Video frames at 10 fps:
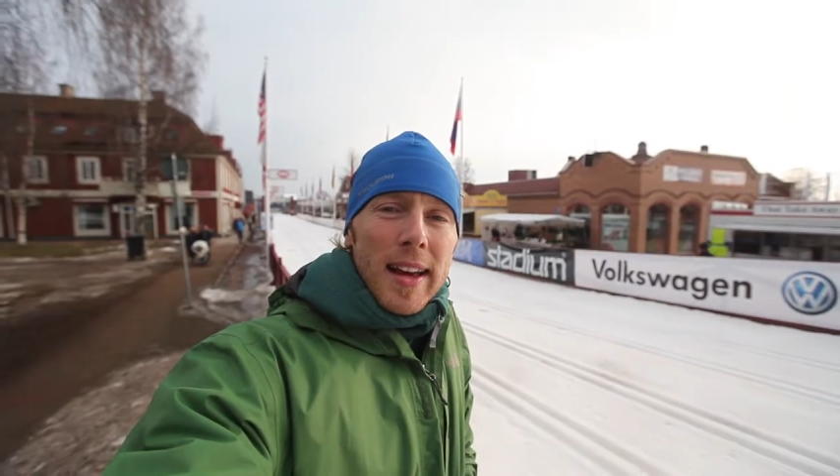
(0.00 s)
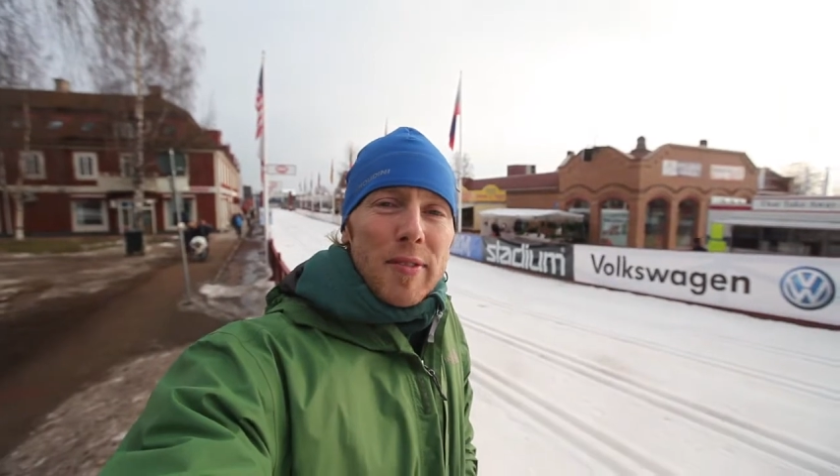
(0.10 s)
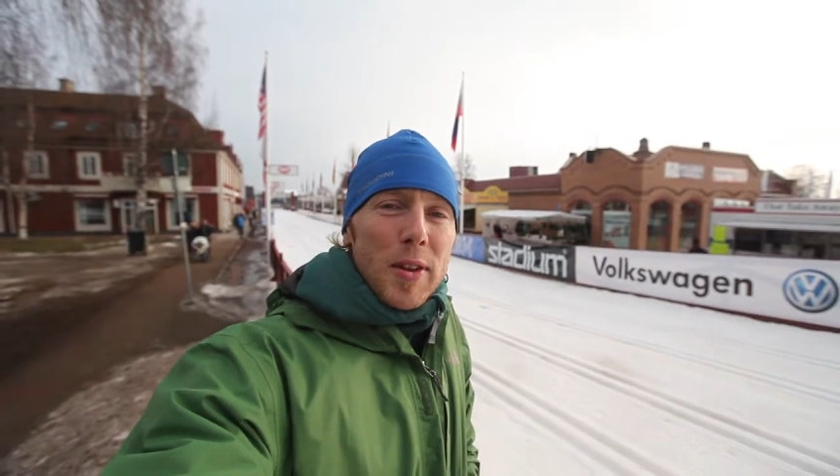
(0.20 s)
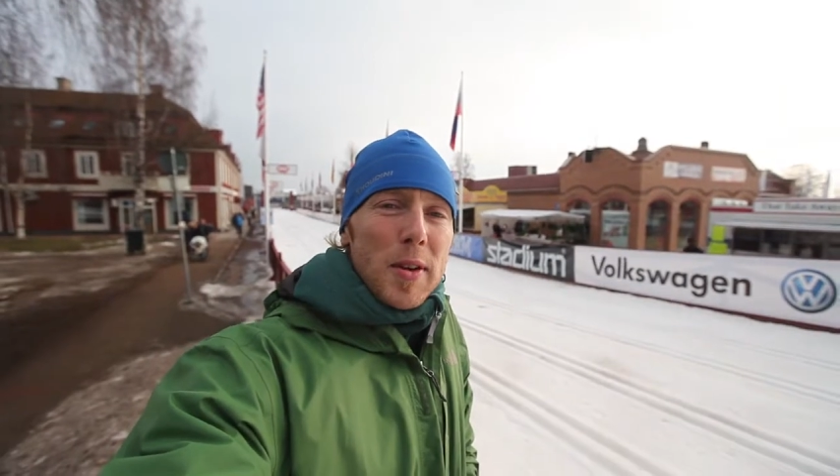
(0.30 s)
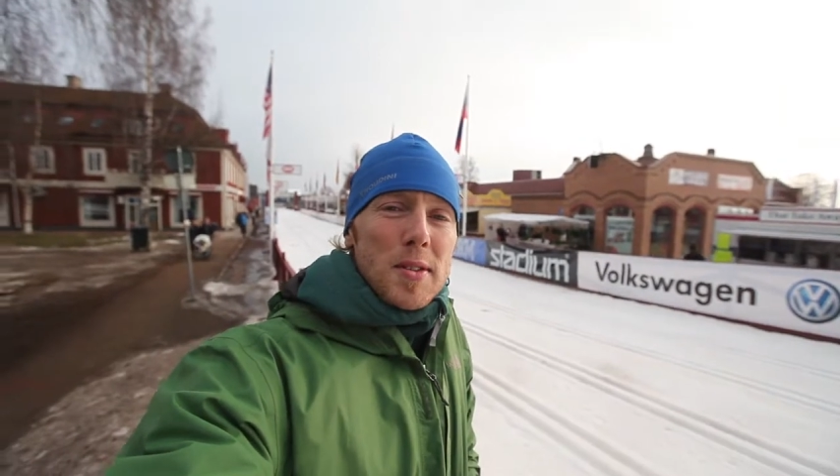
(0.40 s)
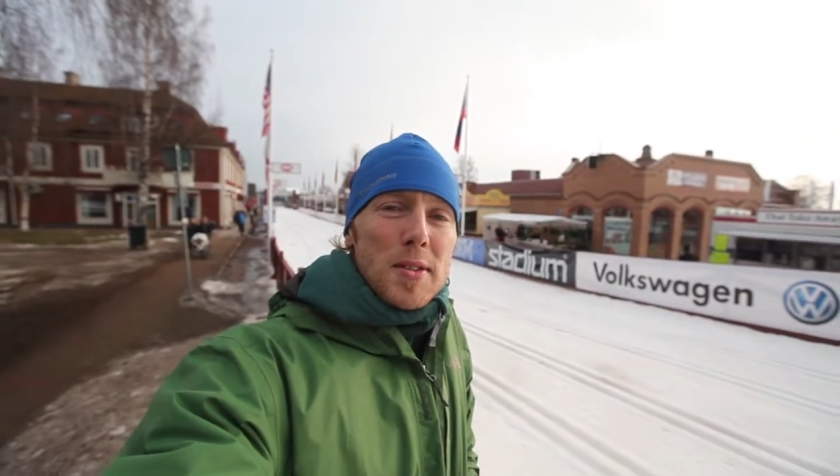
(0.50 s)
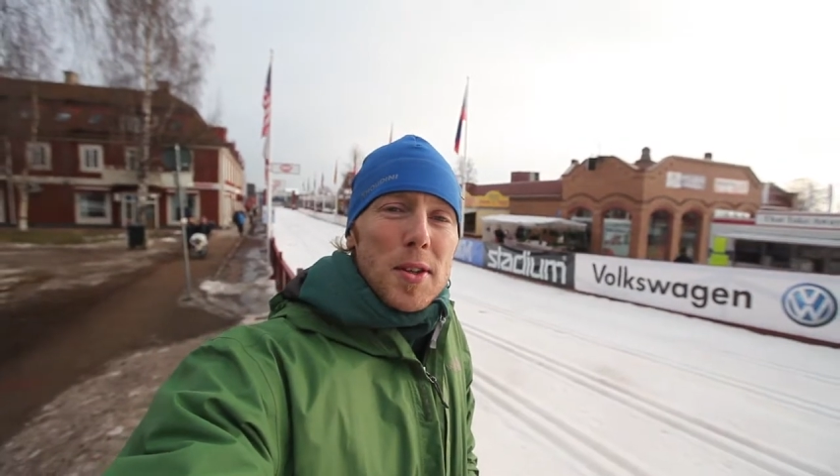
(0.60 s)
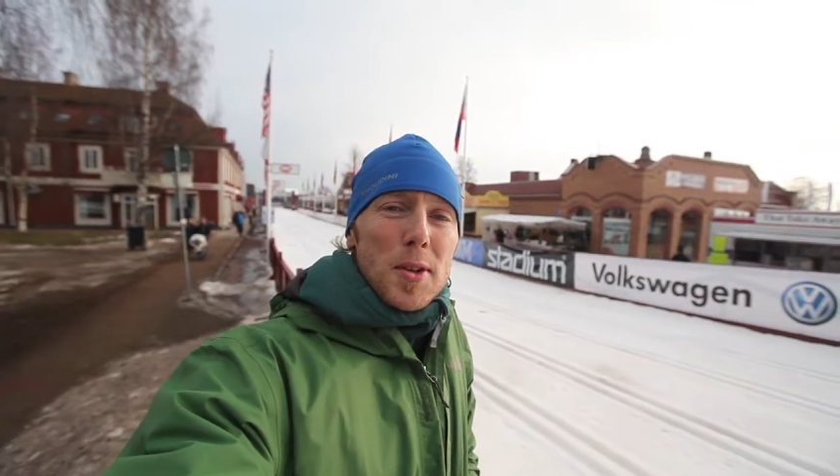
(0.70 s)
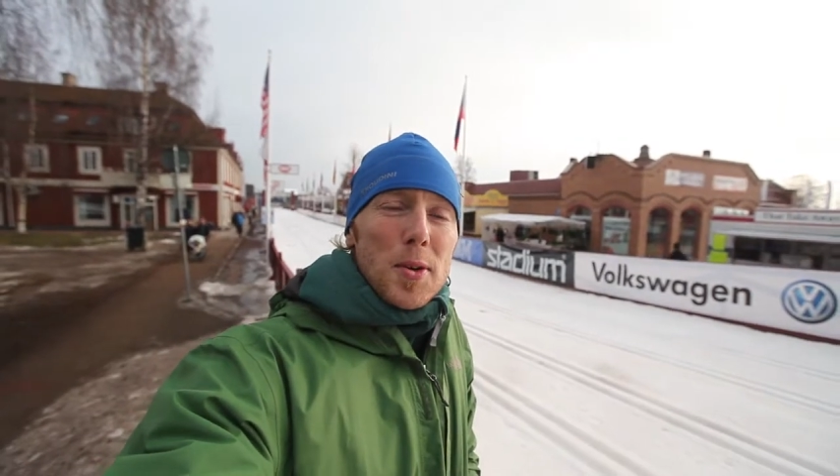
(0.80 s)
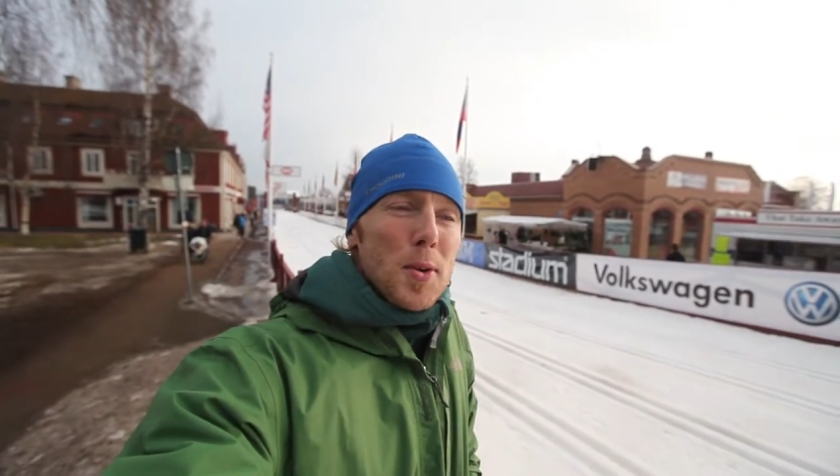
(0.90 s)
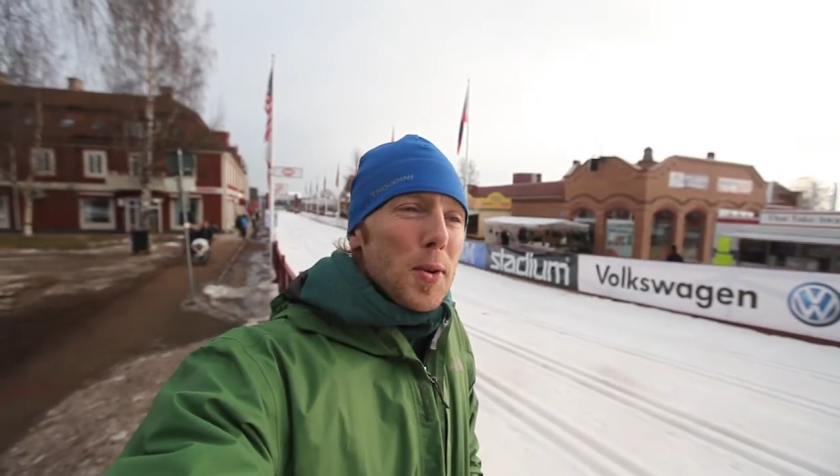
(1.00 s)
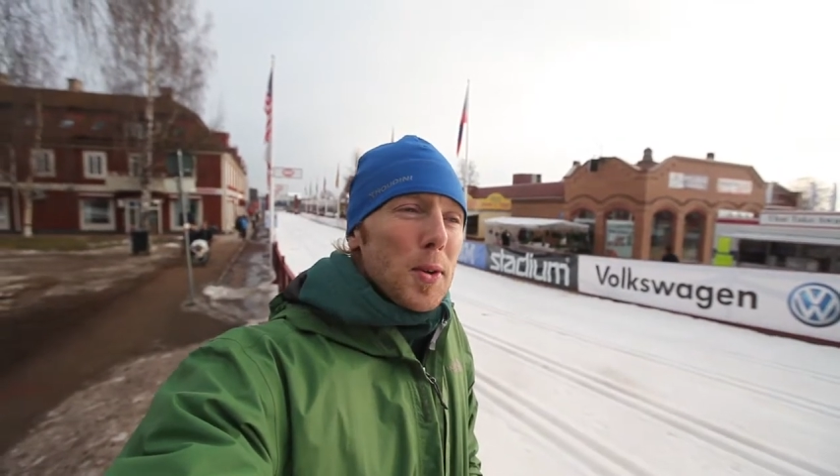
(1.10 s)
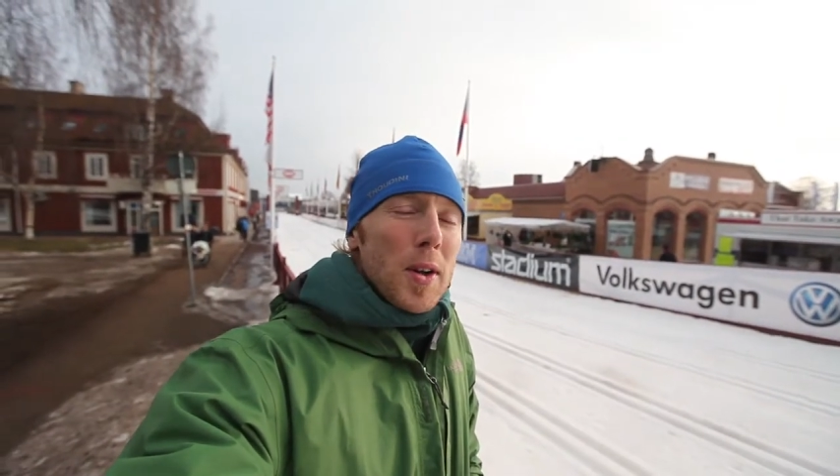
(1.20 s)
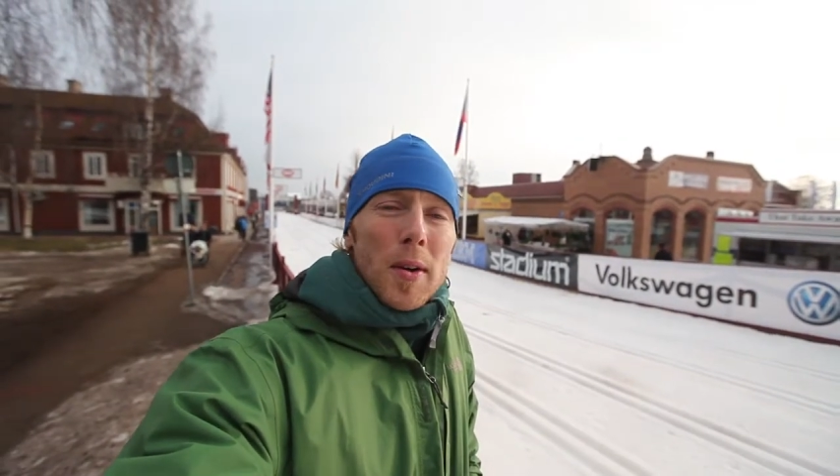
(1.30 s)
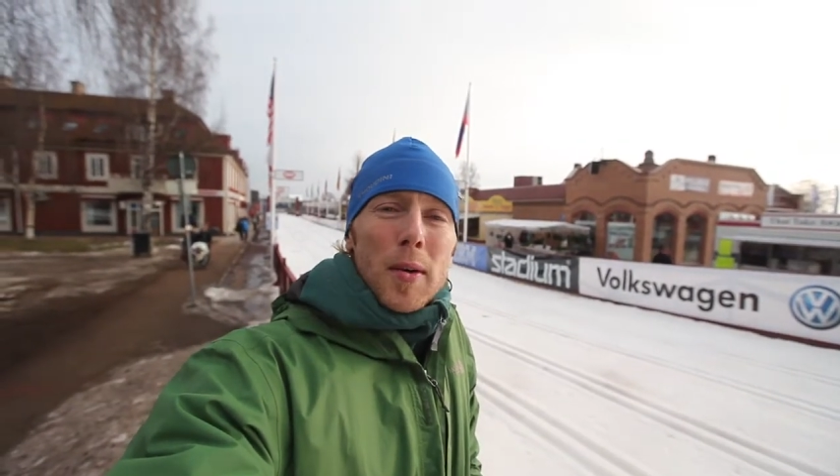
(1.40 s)
And for those of you
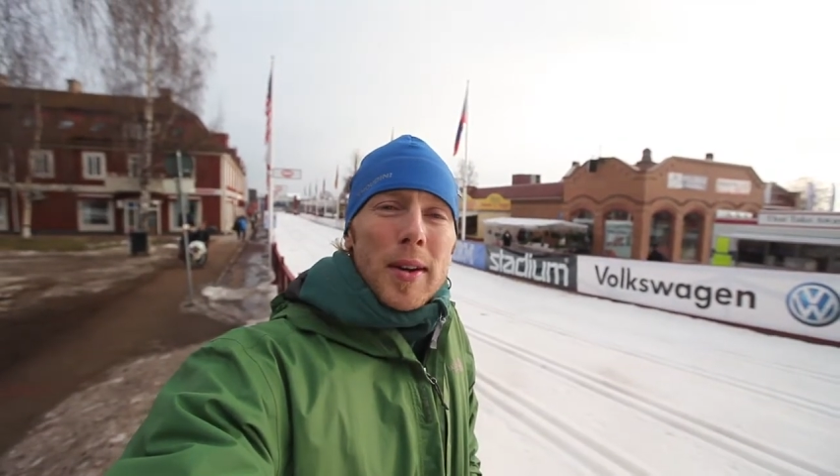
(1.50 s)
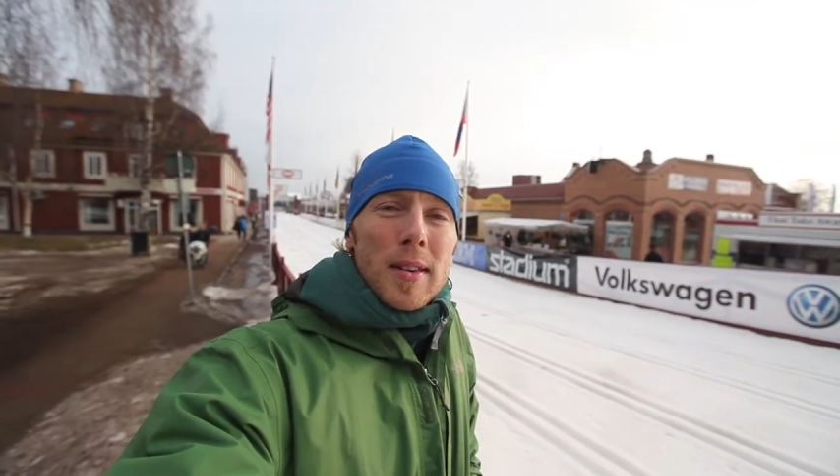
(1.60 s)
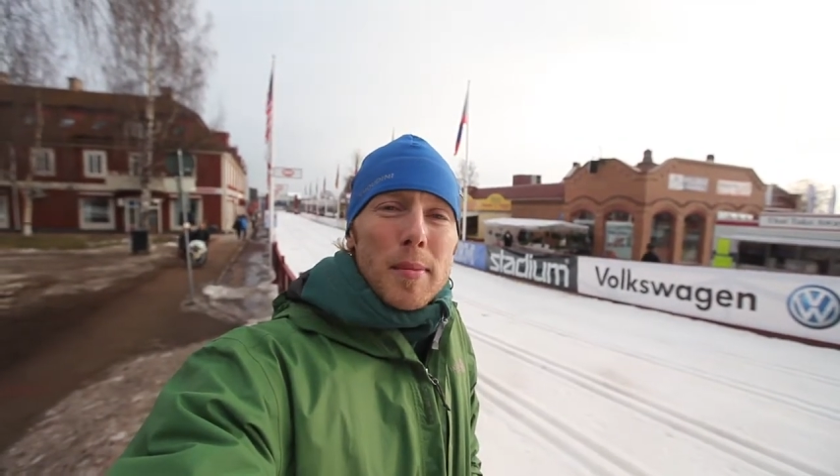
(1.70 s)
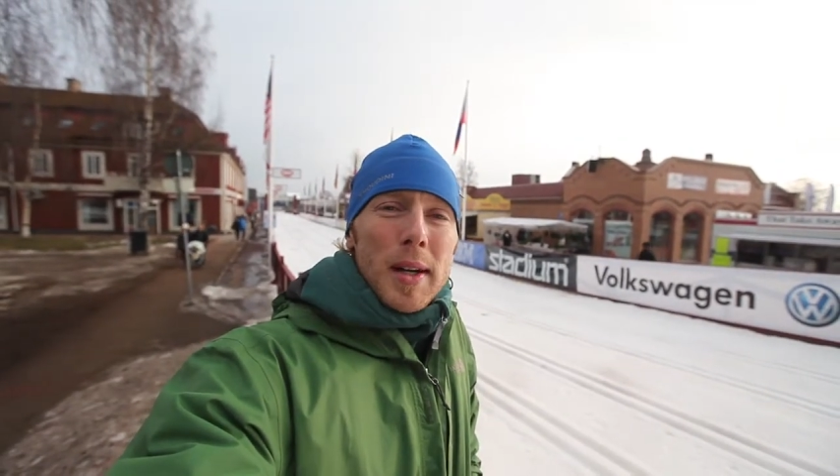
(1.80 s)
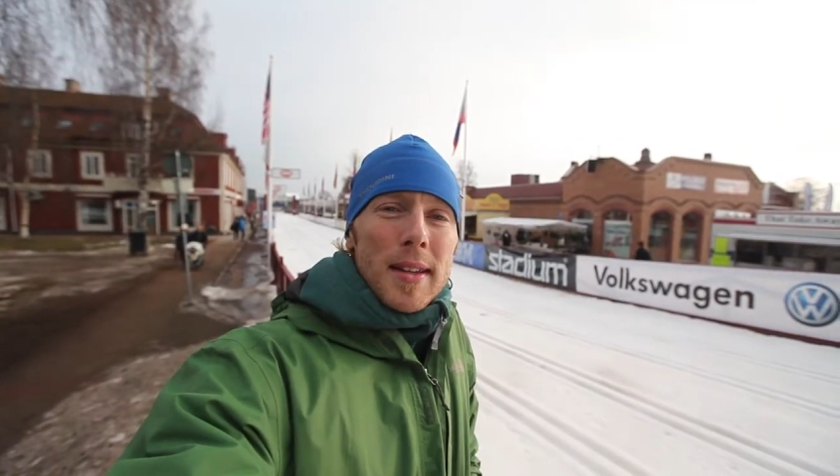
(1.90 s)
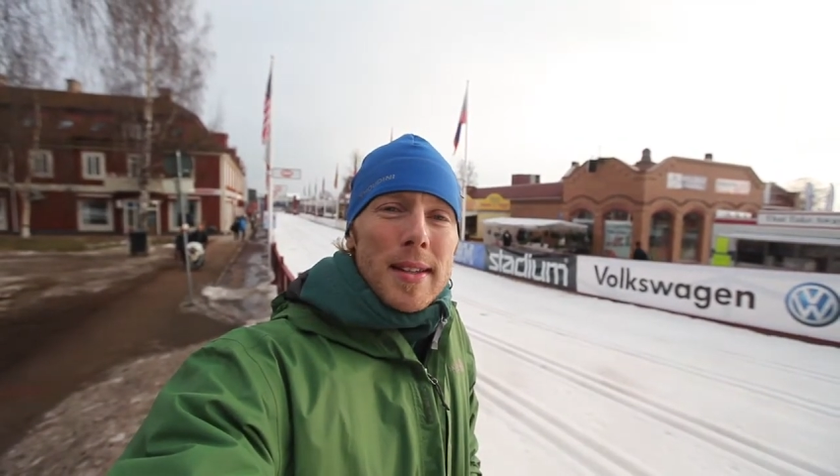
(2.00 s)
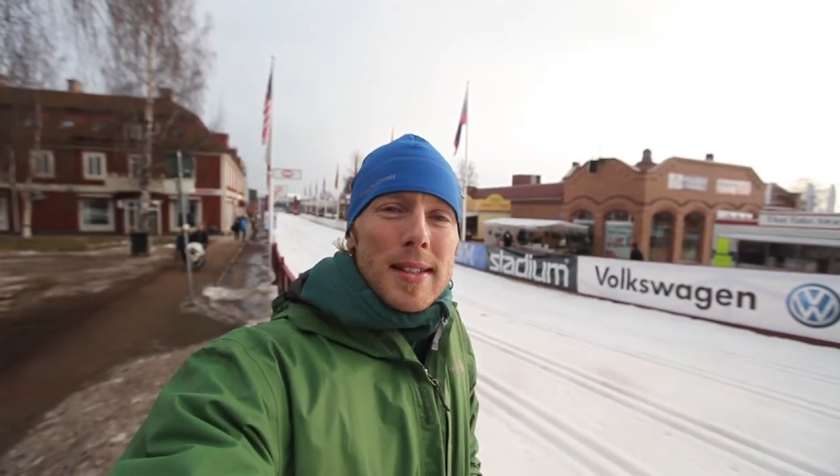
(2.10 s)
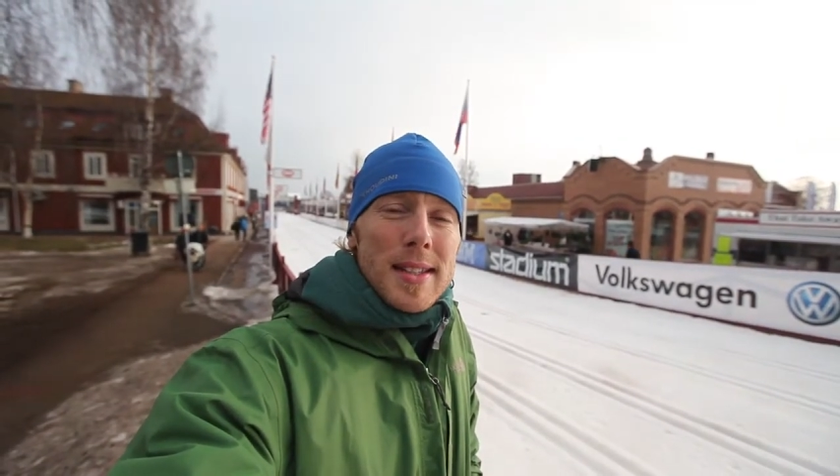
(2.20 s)
who don't know anything about this,